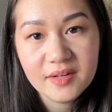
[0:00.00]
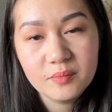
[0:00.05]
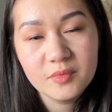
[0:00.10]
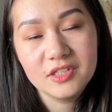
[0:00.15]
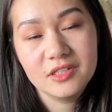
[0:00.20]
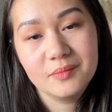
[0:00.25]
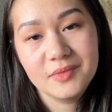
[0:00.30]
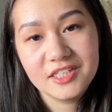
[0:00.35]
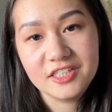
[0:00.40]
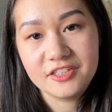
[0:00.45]

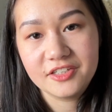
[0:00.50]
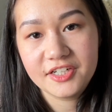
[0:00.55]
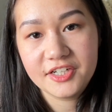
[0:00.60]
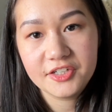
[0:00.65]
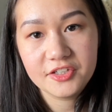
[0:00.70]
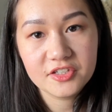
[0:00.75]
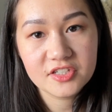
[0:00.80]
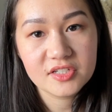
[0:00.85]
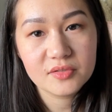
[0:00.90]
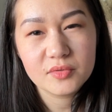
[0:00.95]
millimeter
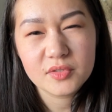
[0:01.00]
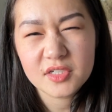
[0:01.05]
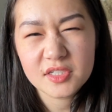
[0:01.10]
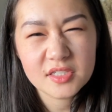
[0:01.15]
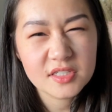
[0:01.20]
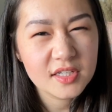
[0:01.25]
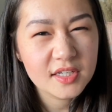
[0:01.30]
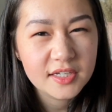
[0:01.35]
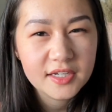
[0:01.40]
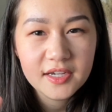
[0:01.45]
needles, it was just
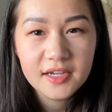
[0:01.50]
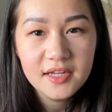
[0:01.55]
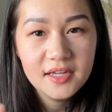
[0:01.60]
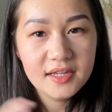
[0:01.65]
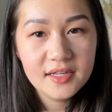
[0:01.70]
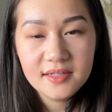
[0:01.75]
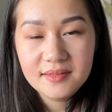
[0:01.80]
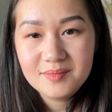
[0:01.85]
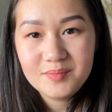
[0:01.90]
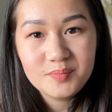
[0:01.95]
like,
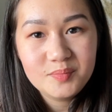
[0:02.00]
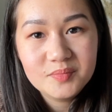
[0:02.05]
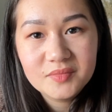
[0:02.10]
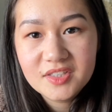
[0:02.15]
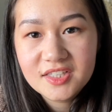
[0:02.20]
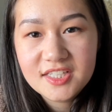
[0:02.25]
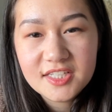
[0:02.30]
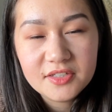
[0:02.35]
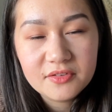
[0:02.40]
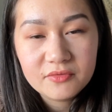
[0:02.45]

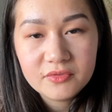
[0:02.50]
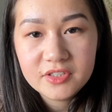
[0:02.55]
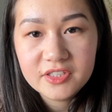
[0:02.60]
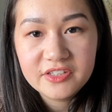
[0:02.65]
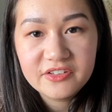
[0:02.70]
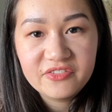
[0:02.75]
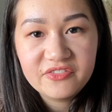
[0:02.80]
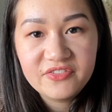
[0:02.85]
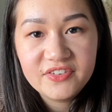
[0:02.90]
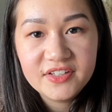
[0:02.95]
didn't really
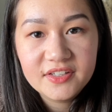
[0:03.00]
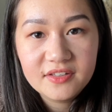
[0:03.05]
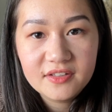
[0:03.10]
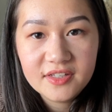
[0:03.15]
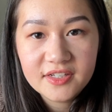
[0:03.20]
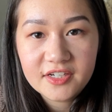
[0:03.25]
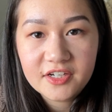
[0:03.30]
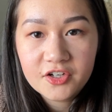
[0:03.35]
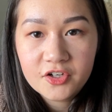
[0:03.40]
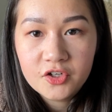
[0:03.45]
feel
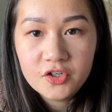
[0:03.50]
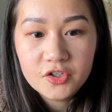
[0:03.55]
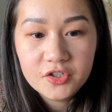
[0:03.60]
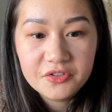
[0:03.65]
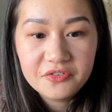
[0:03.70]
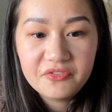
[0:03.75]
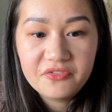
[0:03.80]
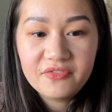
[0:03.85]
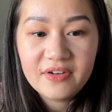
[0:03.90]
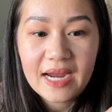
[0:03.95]
like a good
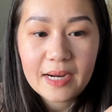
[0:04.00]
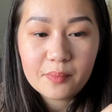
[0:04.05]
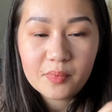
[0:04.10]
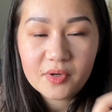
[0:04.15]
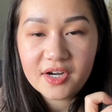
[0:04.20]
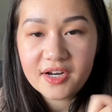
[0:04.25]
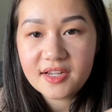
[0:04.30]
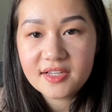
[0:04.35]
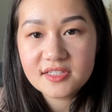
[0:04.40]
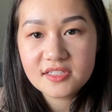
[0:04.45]

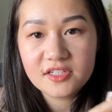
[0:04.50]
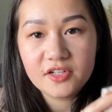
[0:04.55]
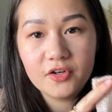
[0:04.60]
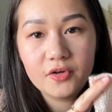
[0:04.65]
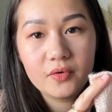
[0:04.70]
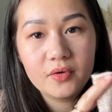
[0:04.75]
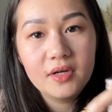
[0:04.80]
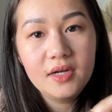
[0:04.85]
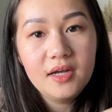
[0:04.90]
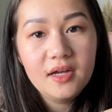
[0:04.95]
fabric. So
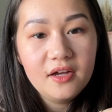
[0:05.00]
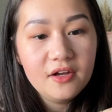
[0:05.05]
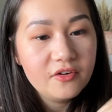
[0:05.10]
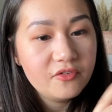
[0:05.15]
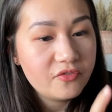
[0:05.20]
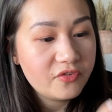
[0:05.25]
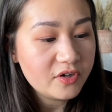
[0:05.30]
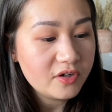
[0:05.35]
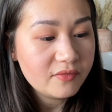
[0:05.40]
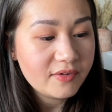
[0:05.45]

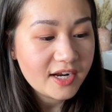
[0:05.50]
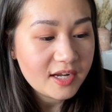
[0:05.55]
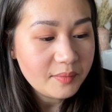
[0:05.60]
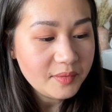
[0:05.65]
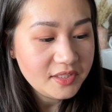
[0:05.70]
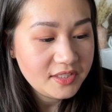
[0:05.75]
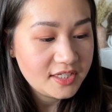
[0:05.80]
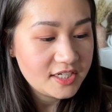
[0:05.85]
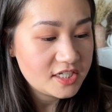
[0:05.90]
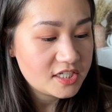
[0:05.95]
for
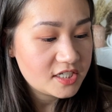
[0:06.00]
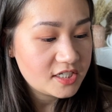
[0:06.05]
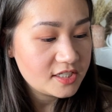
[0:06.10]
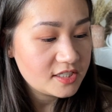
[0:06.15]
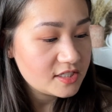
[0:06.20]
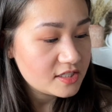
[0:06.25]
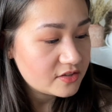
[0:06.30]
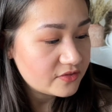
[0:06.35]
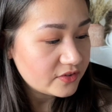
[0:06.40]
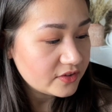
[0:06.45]

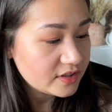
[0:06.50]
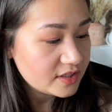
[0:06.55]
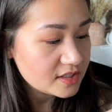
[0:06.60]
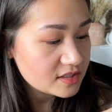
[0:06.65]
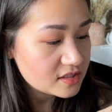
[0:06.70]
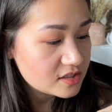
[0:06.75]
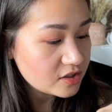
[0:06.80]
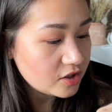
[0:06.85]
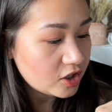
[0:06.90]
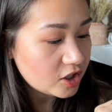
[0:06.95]
recommendations for this
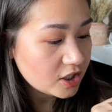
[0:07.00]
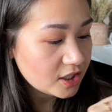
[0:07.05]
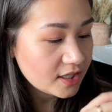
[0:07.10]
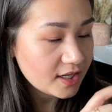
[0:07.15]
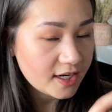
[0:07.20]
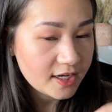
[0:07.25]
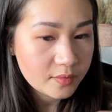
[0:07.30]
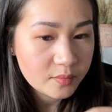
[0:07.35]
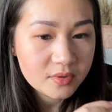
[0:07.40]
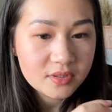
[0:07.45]
yarn,
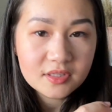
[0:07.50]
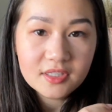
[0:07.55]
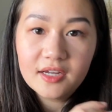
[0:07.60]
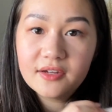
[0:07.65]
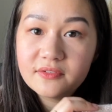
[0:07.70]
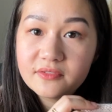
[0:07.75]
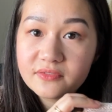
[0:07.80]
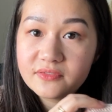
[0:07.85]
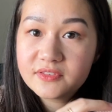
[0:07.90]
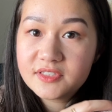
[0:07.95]
I would
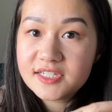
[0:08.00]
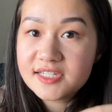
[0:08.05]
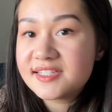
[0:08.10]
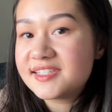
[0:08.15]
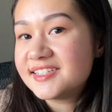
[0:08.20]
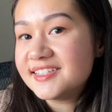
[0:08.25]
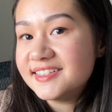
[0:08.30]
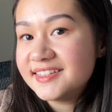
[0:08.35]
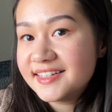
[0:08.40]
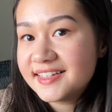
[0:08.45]
love to
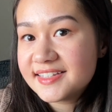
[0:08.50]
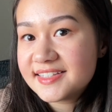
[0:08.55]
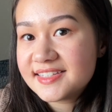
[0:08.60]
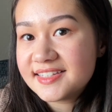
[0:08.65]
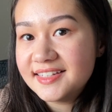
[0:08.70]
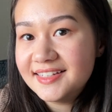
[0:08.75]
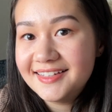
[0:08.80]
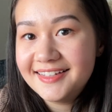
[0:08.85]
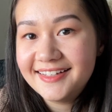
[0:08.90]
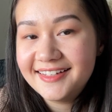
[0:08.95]
see this
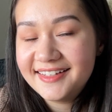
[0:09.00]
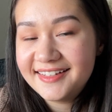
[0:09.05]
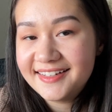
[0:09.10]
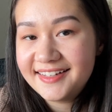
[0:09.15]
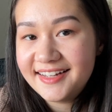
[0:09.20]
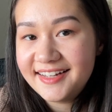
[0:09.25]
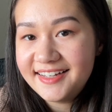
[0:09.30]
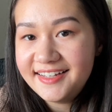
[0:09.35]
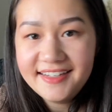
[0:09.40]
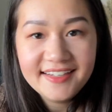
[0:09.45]
in
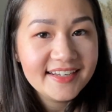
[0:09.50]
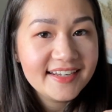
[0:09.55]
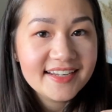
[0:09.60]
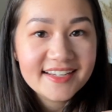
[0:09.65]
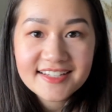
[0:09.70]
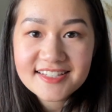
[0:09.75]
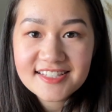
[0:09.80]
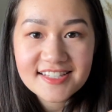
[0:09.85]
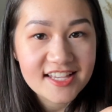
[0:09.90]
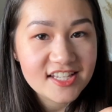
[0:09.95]
a knit
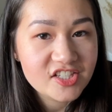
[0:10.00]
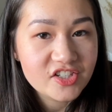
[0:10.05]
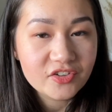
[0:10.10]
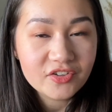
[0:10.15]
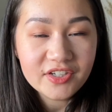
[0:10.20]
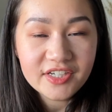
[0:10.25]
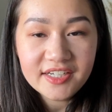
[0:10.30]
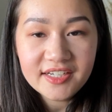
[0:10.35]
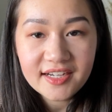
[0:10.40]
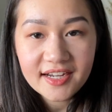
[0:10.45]

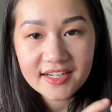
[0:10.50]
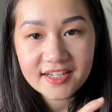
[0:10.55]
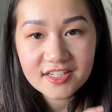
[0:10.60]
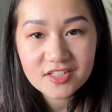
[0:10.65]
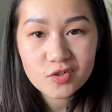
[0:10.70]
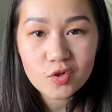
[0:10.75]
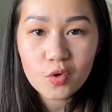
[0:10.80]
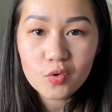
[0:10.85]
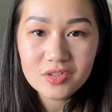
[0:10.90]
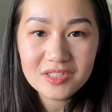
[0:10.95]
accessory. I can
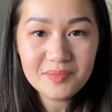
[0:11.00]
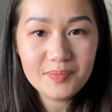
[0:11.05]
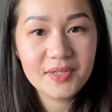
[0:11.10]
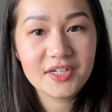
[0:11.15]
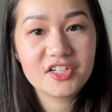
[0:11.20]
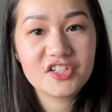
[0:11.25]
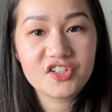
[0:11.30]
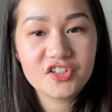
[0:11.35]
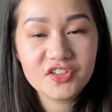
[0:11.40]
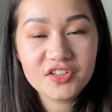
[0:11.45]
totally
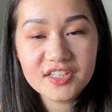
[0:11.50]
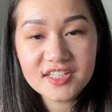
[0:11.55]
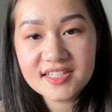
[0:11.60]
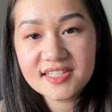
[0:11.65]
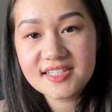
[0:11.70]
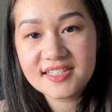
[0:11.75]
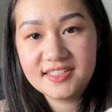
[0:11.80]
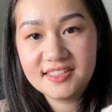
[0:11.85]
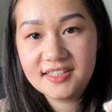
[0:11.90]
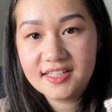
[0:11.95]
picture this
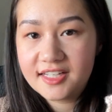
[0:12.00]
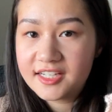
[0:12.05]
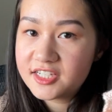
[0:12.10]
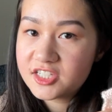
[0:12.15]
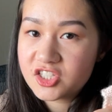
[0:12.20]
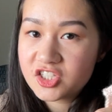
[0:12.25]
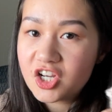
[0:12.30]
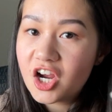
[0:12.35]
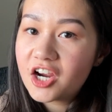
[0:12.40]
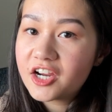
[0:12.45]
in like a
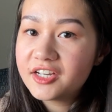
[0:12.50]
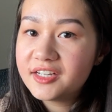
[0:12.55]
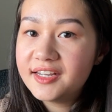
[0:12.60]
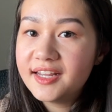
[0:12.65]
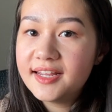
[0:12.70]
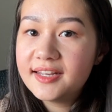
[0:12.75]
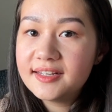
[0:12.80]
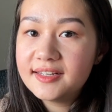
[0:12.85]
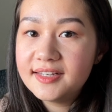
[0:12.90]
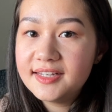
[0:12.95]

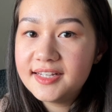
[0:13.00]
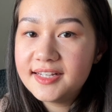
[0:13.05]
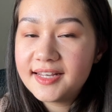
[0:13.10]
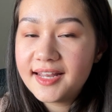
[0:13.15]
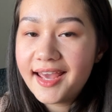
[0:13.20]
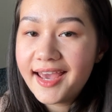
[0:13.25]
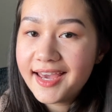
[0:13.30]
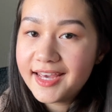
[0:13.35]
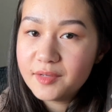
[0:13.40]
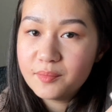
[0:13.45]
stockinette knit
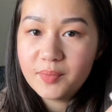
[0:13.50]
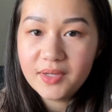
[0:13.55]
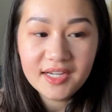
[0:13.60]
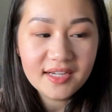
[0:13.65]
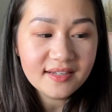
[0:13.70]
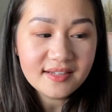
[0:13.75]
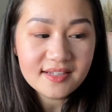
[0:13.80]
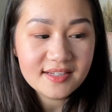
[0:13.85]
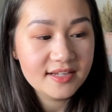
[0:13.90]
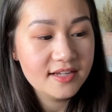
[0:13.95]

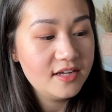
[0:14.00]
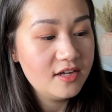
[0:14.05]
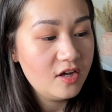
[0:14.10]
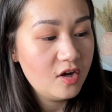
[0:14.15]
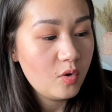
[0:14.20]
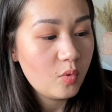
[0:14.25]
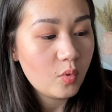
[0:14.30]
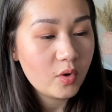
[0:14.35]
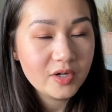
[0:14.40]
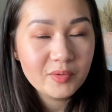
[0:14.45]
headband.
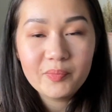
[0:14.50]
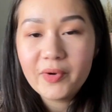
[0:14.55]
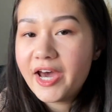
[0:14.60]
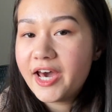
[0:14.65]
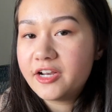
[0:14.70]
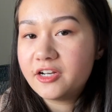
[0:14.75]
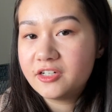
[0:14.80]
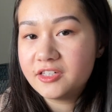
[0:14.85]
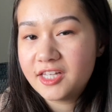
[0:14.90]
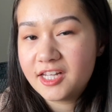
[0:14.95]
One
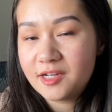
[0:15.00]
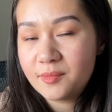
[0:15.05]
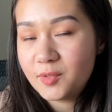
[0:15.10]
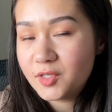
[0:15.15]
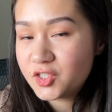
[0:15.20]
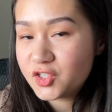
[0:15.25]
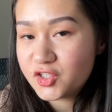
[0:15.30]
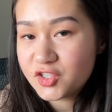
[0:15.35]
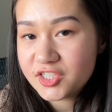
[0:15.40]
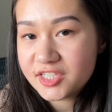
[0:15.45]
pattern that I'm
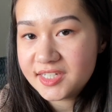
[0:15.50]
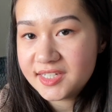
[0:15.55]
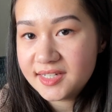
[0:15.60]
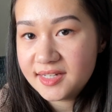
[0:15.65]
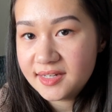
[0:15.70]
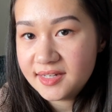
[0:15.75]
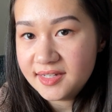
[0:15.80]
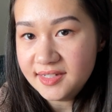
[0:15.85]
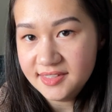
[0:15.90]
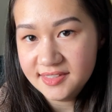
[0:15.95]
interested in
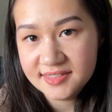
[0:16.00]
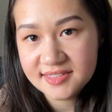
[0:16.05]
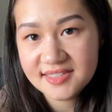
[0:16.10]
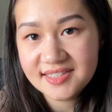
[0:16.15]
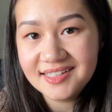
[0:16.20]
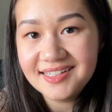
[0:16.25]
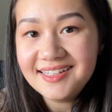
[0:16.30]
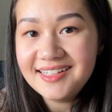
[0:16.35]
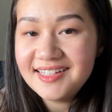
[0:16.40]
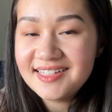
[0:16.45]
is
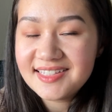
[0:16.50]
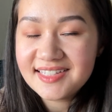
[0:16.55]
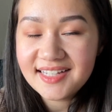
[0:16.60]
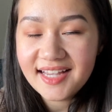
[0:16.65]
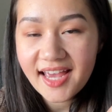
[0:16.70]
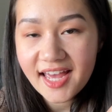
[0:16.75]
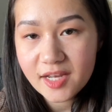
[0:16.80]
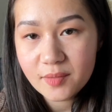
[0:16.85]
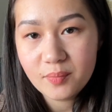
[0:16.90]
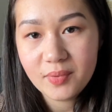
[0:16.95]
the Easy
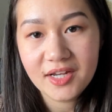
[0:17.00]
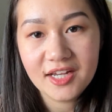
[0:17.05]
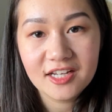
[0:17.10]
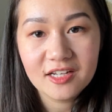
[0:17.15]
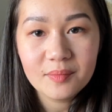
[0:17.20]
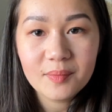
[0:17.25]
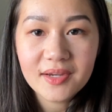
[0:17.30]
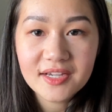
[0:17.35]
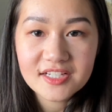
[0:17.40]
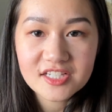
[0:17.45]
Headband
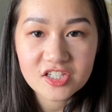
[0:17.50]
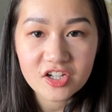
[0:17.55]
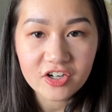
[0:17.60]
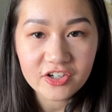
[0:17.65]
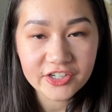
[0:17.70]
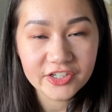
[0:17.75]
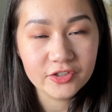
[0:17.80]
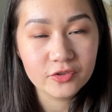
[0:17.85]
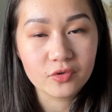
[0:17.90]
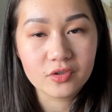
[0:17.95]
by Sari
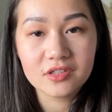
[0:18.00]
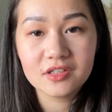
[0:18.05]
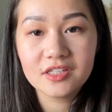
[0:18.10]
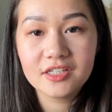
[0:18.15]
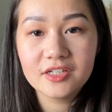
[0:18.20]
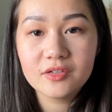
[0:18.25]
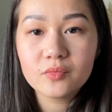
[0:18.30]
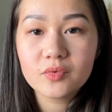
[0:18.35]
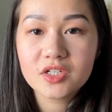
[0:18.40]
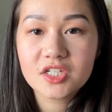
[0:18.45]

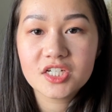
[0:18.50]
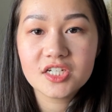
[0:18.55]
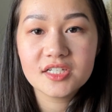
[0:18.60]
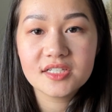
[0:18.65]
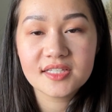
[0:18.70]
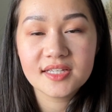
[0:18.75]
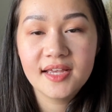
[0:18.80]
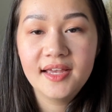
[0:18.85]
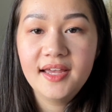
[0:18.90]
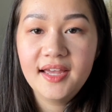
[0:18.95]
Nordlund, which is
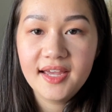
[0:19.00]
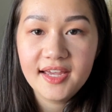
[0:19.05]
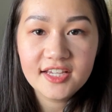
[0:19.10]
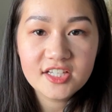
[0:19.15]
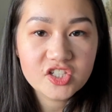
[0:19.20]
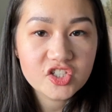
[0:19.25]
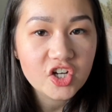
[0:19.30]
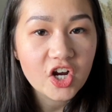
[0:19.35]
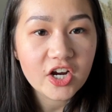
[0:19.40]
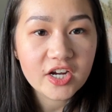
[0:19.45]
a
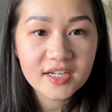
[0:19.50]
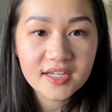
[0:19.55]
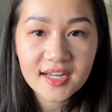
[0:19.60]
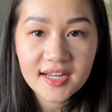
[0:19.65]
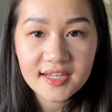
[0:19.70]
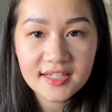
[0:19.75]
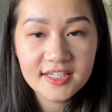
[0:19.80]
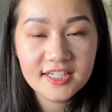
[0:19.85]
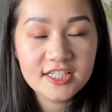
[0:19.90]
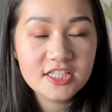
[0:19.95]
stockinette
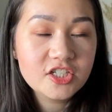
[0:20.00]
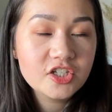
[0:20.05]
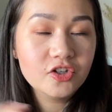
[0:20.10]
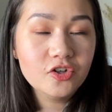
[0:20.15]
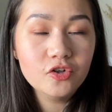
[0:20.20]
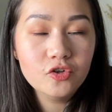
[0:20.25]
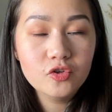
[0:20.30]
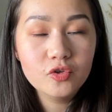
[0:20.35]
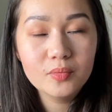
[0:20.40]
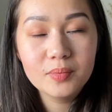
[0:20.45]
knit
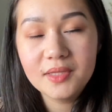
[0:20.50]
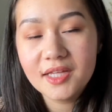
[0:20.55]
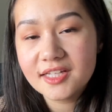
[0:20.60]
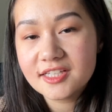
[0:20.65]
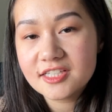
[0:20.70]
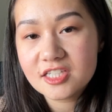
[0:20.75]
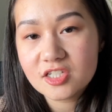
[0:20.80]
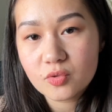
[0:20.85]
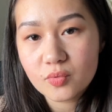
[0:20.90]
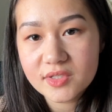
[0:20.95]
tube that's
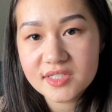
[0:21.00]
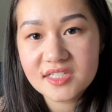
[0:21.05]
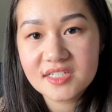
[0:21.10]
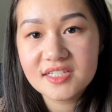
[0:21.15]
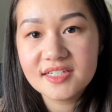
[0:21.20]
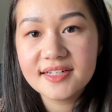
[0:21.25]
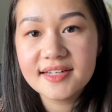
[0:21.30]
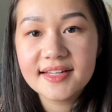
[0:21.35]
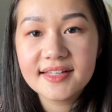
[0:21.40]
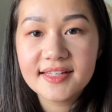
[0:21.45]

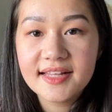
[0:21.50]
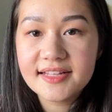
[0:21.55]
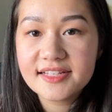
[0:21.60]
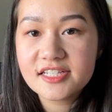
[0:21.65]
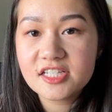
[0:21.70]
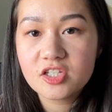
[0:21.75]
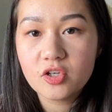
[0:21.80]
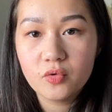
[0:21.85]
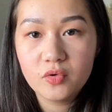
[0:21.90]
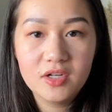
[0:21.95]
twisted and then
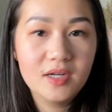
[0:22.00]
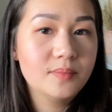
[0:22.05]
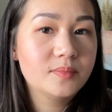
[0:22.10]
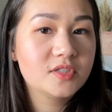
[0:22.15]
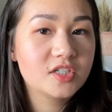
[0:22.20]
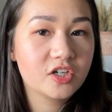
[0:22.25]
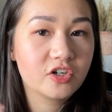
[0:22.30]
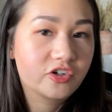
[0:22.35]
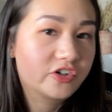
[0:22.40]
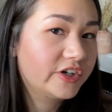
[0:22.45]
sewn up to
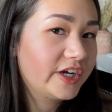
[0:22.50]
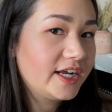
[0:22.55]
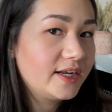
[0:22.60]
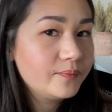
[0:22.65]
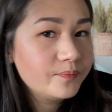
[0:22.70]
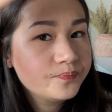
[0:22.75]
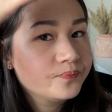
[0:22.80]
create